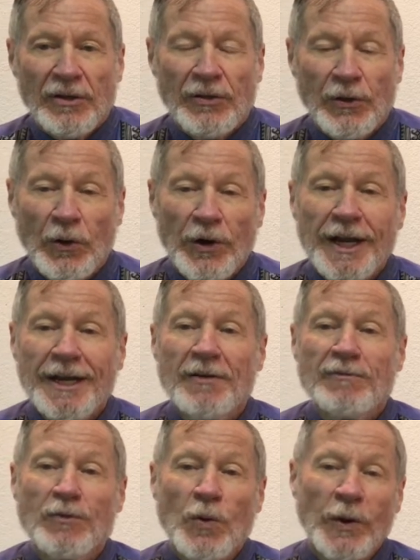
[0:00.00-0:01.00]
30 to
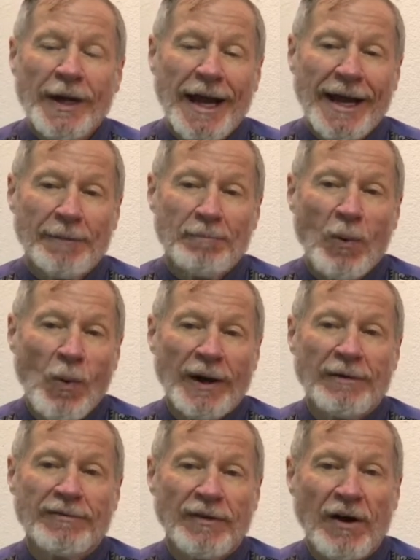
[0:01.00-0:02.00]

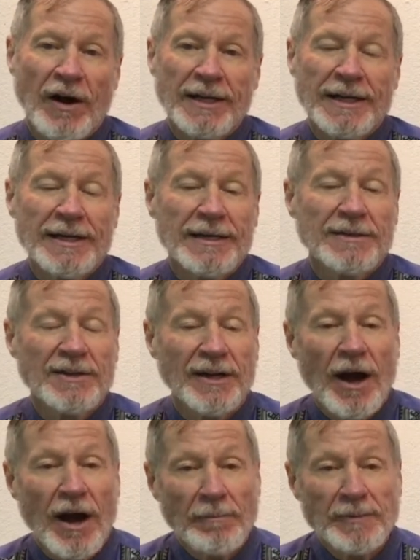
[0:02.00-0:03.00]
48-point font is an
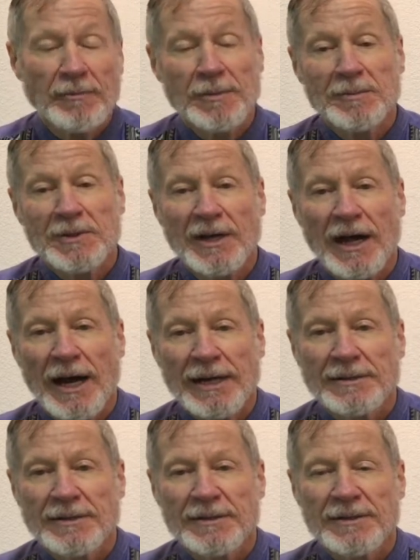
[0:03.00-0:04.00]
optimum size.